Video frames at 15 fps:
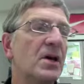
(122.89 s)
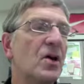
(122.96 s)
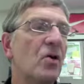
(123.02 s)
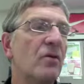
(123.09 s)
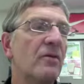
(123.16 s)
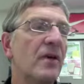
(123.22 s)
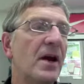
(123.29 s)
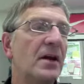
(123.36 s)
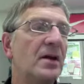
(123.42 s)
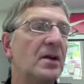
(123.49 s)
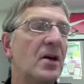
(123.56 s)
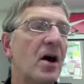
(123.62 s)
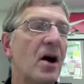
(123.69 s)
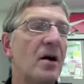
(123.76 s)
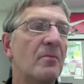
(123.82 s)
covalent
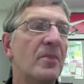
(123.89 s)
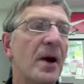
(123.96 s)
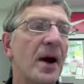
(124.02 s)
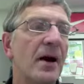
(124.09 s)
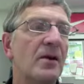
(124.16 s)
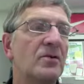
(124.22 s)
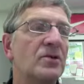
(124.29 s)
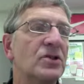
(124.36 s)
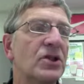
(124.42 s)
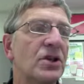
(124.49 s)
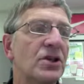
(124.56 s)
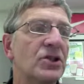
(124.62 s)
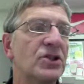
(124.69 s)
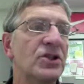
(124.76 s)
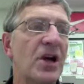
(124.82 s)
compounds
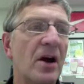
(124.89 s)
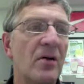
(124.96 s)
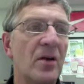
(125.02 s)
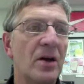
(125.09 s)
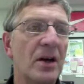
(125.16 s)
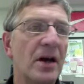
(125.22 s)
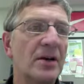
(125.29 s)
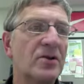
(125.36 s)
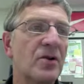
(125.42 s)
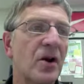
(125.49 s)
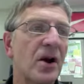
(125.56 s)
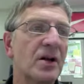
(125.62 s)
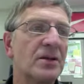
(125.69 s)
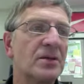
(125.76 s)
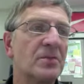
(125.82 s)
share
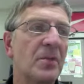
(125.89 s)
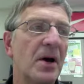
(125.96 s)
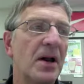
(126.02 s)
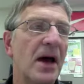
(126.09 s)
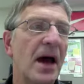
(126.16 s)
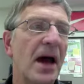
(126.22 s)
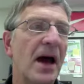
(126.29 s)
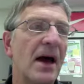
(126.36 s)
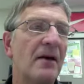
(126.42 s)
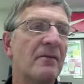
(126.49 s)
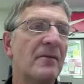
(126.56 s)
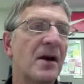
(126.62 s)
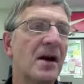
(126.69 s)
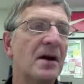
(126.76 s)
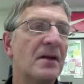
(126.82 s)
electrons but have
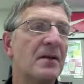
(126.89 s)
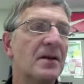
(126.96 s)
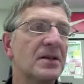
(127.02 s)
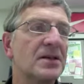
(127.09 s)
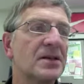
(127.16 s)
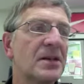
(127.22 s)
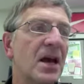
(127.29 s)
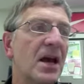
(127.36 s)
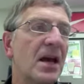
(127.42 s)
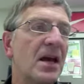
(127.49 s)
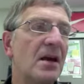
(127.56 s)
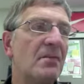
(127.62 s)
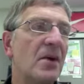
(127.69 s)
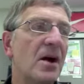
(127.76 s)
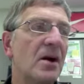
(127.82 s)
the
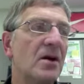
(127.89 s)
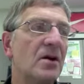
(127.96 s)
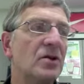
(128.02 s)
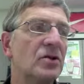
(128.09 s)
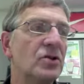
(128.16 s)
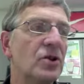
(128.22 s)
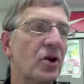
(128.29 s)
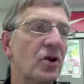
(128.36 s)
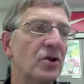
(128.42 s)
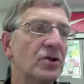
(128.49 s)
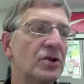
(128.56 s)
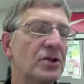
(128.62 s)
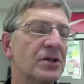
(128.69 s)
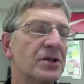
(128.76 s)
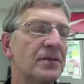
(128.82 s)
same
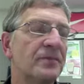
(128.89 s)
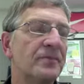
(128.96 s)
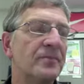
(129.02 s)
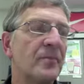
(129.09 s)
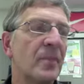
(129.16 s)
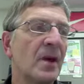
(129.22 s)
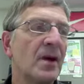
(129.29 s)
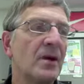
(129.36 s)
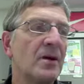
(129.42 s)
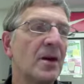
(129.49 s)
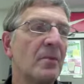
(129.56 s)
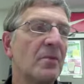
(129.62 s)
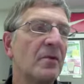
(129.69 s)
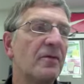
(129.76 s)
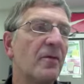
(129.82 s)
charges.
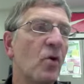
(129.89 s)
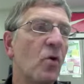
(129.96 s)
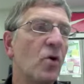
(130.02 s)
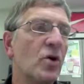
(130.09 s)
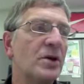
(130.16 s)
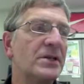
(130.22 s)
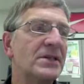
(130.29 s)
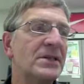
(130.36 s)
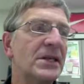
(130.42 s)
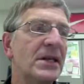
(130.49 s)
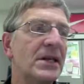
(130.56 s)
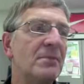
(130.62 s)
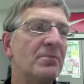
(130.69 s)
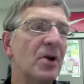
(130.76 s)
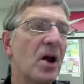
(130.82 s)
Number 4,
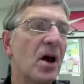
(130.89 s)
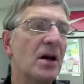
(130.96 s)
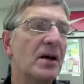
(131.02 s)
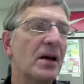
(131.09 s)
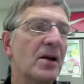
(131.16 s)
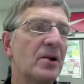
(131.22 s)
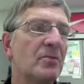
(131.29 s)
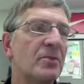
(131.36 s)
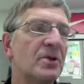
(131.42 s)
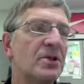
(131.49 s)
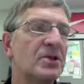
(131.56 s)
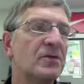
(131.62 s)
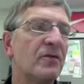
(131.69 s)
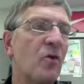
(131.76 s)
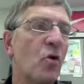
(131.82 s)
D block
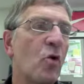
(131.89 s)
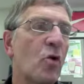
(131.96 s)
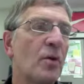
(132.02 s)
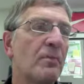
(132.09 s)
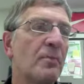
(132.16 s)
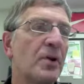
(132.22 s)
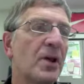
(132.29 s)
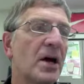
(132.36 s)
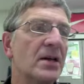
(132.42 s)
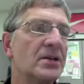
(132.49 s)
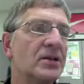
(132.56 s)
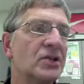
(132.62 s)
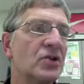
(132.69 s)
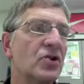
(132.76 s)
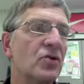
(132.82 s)
elements form
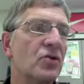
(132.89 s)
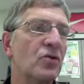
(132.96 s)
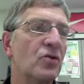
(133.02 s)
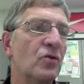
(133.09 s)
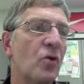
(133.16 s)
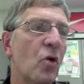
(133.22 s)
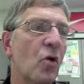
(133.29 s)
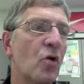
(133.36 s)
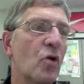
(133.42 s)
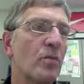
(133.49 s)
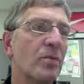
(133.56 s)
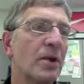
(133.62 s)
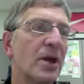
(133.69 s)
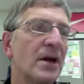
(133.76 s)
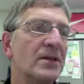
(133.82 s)
plus 2 or
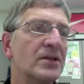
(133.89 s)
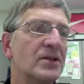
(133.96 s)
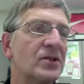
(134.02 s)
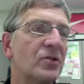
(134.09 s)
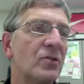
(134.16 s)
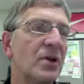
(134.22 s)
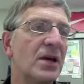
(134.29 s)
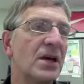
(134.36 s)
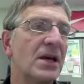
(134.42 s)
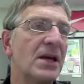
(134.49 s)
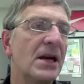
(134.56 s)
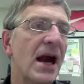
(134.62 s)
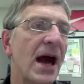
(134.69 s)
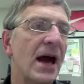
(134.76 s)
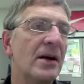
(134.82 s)
plus 3
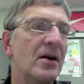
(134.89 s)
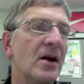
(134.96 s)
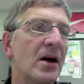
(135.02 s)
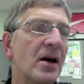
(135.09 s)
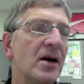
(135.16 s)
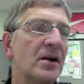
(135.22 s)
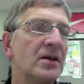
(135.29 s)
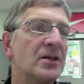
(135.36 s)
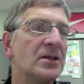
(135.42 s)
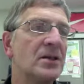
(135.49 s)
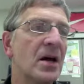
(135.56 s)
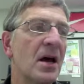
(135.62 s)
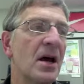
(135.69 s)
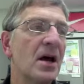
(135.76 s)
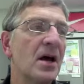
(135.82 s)
cations,
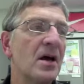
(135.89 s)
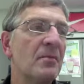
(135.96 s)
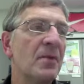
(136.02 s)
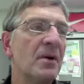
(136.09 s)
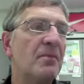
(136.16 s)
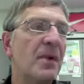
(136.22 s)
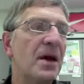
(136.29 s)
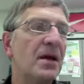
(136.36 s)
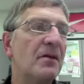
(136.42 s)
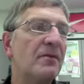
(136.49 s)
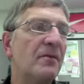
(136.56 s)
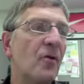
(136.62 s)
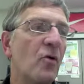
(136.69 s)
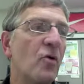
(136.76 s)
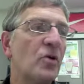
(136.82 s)
but many
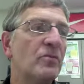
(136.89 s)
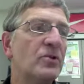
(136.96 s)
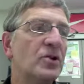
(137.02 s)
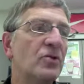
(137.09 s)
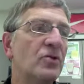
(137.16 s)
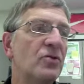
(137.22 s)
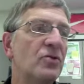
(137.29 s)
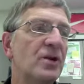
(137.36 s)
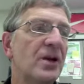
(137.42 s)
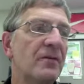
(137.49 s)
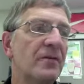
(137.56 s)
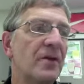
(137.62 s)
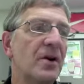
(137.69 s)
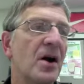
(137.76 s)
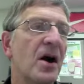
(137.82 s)
form two
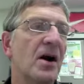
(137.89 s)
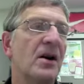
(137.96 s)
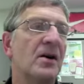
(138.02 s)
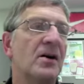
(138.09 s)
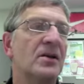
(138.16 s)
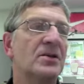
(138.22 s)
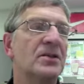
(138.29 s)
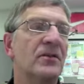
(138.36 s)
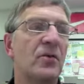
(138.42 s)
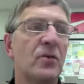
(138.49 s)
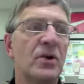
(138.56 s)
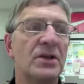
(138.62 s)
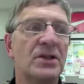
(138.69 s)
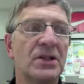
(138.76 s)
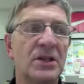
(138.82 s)
different ions. For
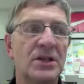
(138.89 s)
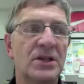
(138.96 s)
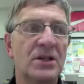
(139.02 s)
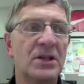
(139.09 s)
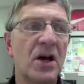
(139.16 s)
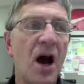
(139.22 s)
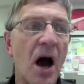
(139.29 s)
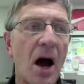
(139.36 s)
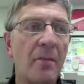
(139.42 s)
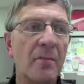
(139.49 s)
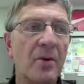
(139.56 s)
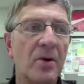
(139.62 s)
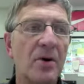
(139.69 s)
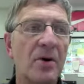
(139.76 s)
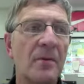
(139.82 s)
instance,
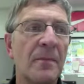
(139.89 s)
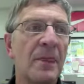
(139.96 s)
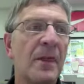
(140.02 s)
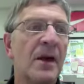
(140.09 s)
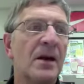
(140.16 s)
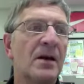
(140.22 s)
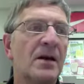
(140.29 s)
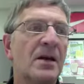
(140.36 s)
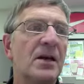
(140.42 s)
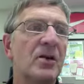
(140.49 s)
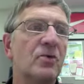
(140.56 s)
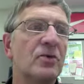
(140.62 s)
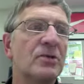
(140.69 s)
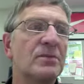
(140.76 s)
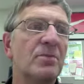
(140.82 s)
copper
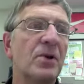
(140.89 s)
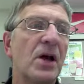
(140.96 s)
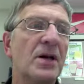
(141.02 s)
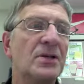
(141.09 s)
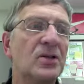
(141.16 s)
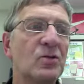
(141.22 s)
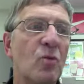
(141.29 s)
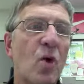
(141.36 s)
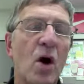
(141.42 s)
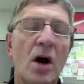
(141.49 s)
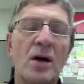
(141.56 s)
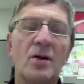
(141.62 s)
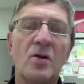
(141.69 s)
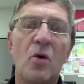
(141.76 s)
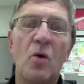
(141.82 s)
equals plus
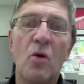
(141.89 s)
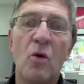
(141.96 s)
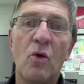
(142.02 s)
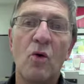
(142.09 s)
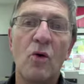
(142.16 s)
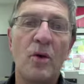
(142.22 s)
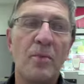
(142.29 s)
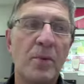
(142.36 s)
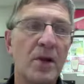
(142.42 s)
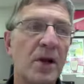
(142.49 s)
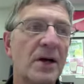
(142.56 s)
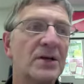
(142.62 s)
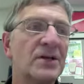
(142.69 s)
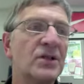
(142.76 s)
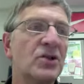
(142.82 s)
1 or
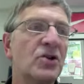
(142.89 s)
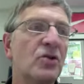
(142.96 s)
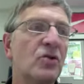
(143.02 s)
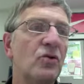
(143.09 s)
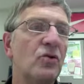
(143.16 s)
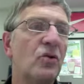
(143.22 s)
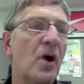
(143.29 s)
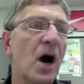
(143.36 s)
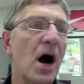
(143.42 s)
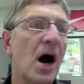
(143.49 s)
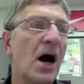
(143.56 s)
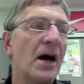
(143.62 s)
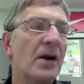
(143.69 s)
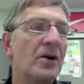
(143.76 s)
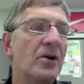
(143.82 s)
plus 2.
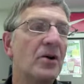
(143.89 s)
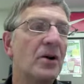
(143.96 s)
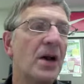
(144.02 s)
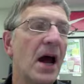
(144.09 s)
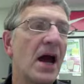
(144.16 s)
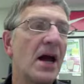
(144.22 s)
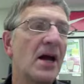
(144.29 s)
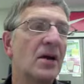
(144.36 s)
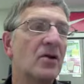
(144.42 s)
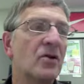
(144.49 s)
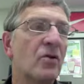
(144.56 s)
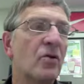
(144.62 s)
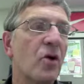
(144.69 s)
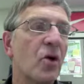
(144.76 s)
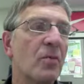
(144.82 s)
Iron and
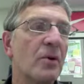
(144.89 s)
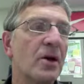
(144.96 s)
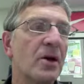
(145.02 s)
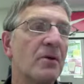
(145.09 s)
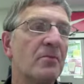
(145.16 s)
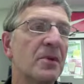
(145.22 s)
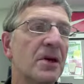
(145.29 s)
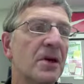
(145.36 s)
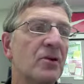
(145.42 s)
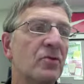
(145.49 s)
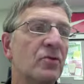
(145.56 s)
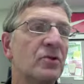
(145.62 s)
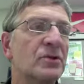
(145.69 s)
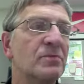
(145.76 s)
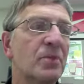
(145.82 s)
chromium
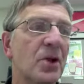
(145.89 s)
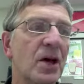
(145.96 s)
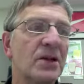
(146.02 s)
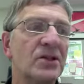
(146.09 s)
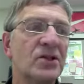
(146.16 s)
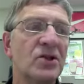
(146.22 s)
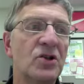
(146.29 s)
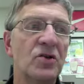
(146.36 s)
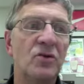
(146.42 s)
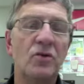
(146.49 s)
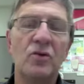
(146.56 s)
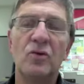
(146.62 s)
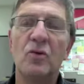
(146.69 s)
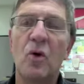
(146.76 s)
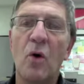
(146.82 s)
equals plus
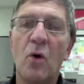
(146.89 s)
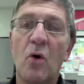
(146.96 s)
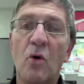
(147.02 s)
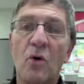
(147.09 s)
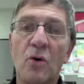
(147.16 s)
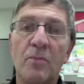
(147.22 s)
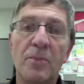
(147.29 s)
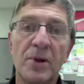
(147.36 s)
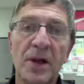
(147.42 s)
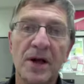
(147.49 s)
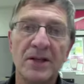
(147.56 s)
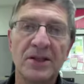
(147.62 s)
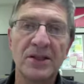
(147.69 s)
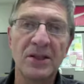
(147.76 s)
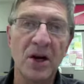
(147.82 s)
2 or
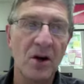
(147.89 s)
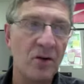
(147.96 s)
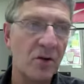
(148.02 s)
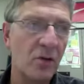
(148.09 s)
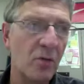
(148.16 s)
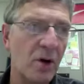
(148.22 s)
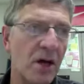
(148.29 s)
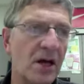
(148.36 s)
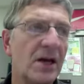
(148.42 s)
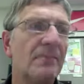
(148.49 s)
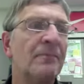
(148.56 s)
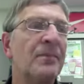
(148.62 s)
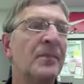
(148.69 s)
plus 3.